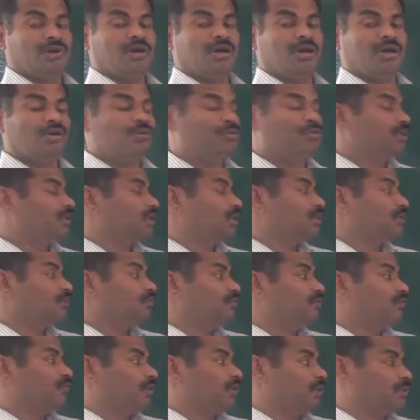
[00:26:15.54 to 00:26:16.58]
How we
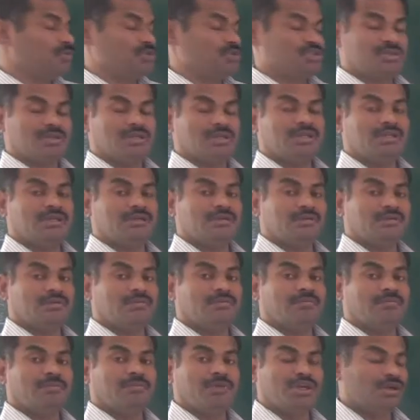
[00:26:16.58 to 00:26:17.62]
can form this
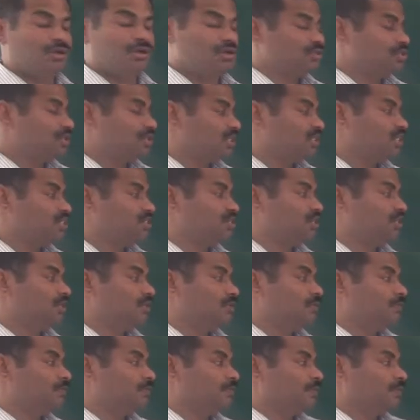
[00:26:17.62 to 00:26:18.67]
layer? Because as I
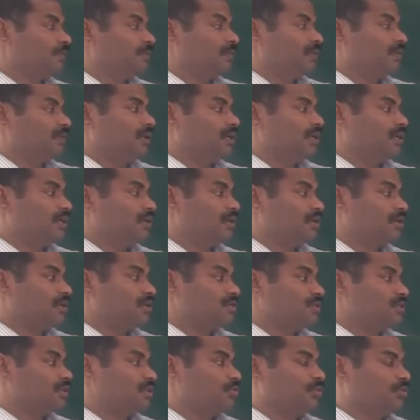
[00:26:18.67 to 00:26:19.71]
said,
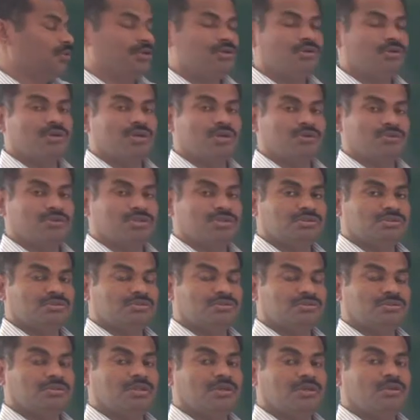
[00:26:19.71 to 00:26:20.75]
electrons are moving, no doubt.
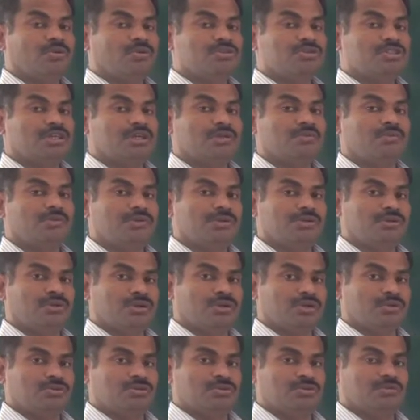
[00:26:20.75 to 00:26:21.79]
The holes are moving, no
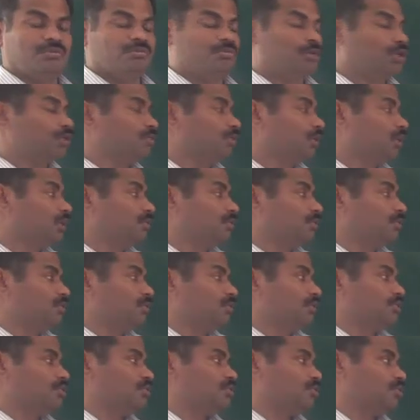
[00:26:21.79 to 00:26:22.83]
doubt. But what
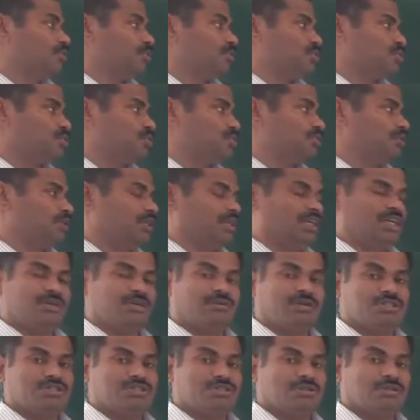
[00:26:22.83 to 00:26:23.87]
about this positive and negative
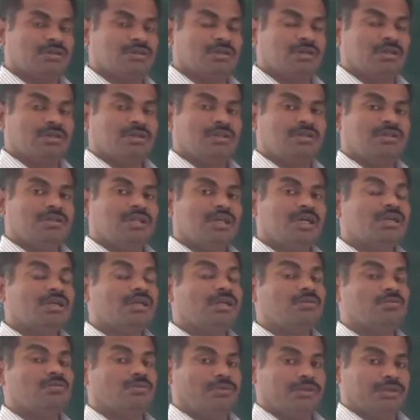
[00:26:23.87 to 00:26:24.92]
ions? They are
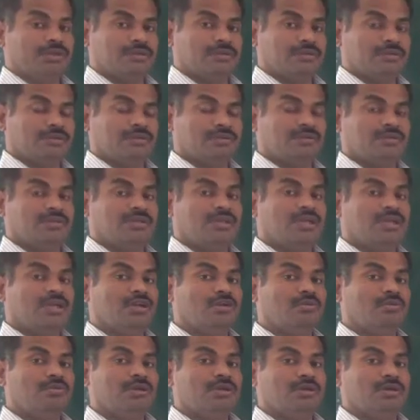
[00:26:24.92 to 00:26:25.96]
not moving. They
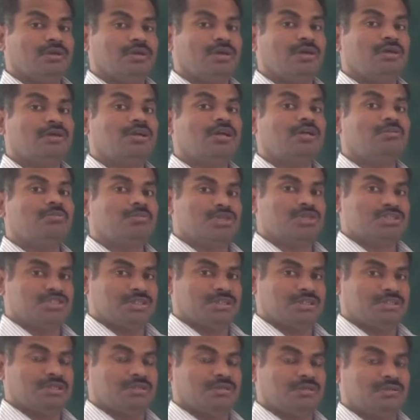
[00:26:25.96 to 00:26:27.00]
will be
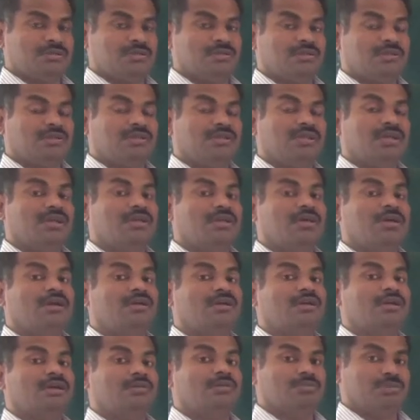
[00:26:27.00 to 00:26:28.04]
uncompensated. They are
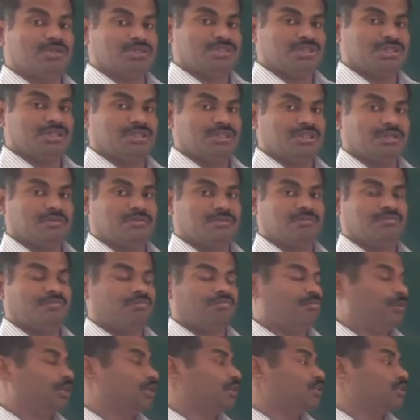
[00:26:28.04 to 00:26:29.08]
uncompensated.
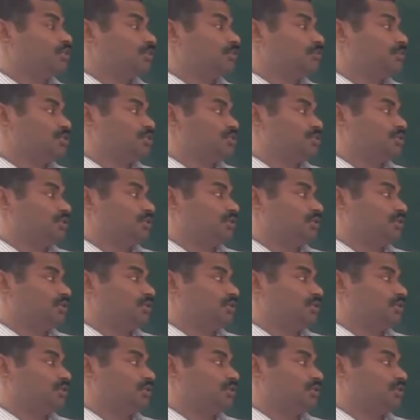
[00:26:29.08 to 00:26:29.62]
Because of this